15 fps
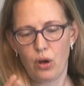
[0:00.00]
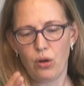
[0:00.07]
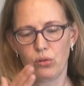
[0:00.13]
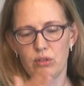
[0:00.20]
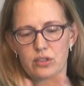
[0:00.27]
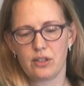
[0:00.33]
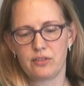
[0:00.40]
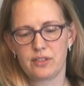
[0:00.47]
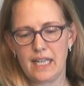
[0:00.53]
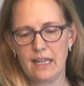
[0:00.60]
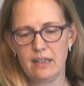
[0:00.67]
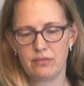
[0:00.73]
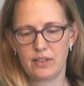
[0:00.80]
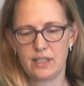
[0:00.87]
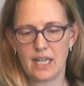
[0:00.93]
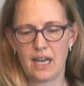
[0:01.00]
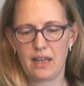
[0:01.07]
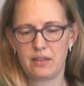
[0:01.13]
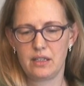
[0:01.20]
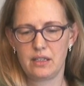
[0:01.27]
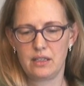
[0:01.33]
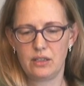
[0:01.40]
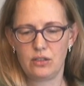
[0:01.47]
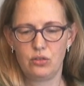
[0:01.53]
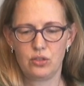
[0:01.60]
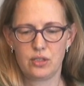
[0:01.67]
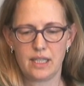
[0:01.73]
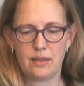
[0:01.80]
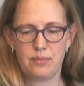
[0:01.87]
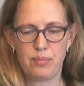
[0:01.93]
poles of self and other,
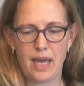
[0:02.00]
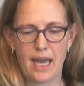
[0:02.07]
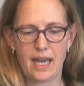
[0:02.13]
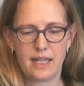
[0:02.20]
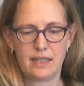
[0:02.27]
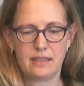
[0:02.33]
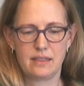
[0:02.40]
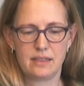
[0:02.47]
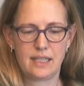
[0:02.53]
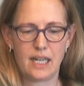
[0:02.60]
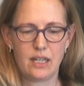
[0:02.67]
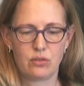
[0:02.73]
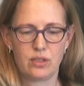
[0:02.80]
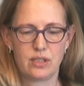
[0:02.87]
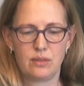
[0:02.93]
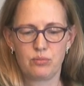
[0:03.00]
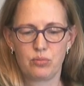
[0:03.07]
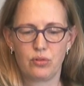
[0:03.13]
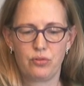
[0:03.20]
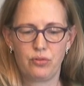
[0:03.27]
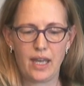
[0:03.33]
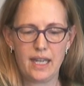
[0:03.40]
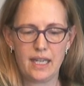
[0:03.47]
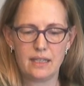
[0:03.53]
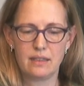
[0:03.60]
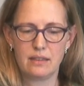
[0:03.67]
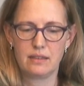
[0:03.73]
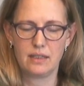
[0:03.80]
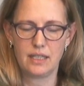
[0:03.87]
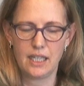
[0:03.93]
good and bad, sacred and
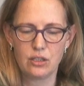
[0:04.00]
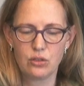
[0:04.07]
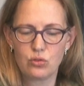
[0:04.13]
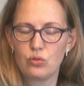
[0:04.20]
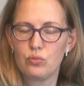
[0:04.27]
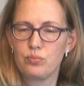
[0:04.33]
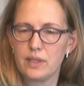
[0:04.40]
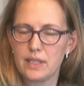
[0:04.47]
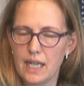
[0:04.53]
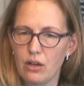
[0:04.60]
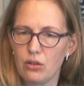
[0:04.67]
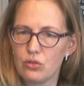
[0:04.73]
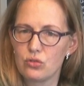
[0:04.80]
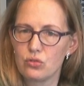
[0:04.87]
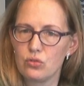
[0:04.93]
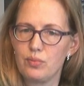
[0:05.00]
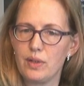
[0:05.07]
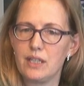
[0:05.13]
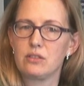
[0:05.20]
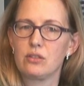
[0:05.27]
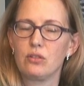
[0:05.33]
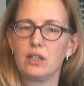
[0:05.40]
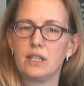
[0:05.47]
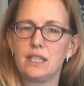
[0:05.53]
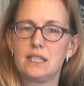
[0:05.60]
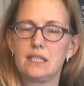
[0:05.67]
profane, in group and out group, and so on.